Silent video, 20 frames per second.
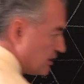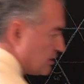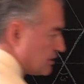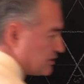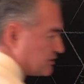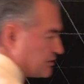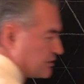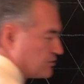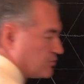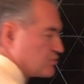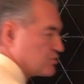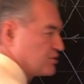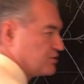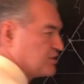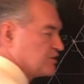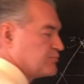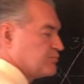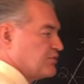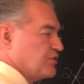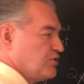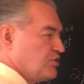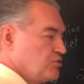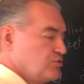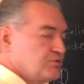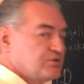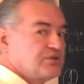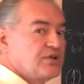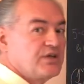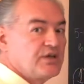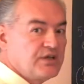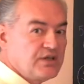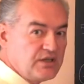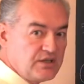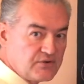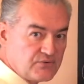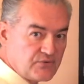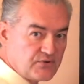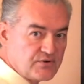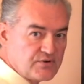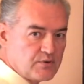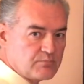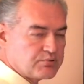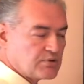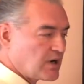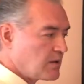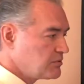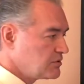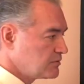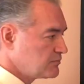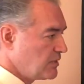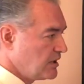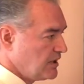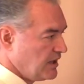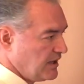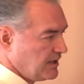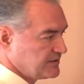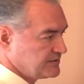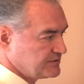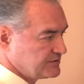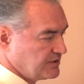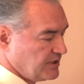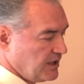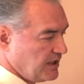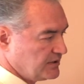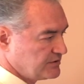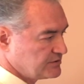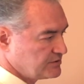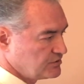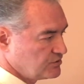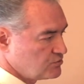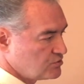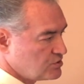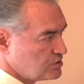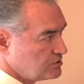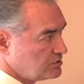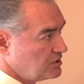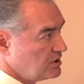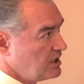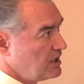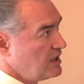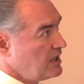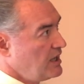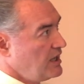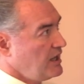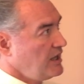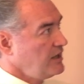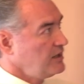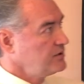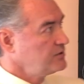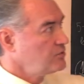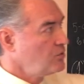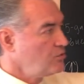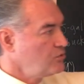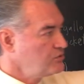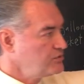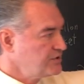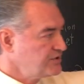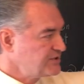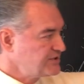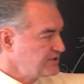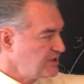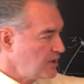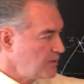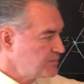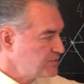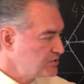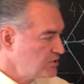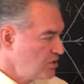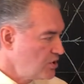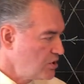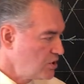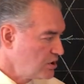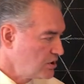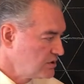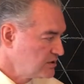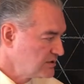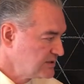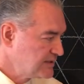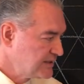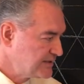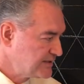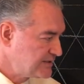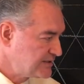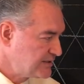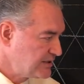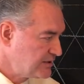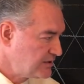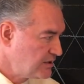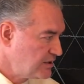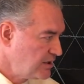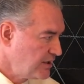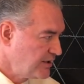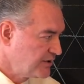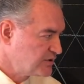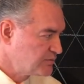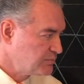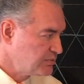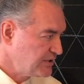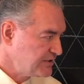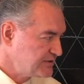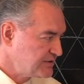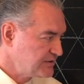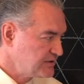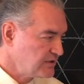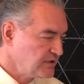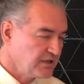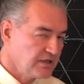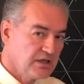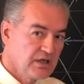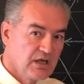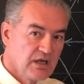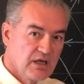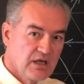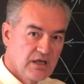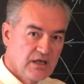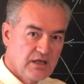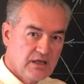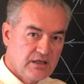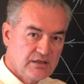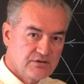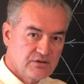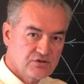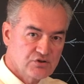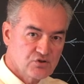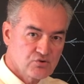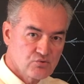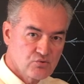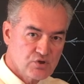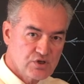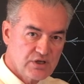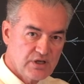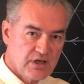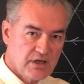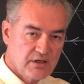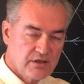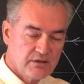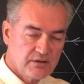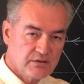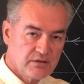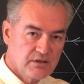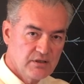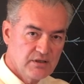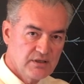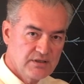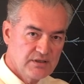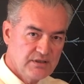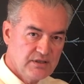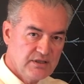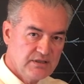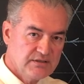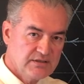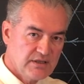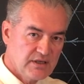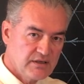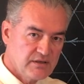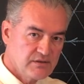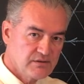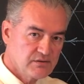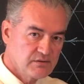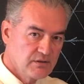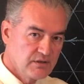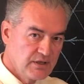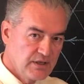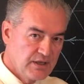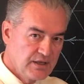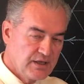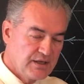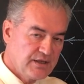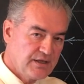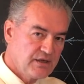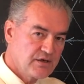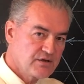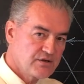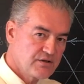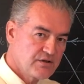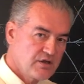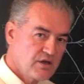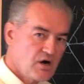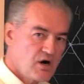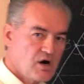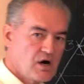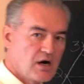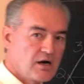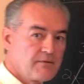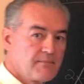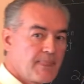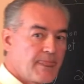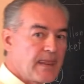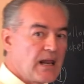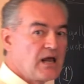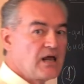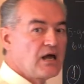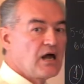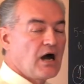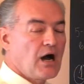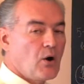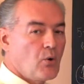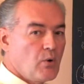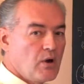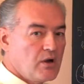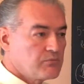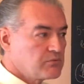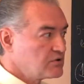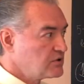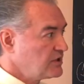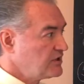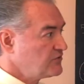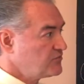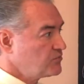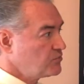solution is produced if the problem has a solution, and all these steps are listed explicitly in excruciating detail. Here they are. However, if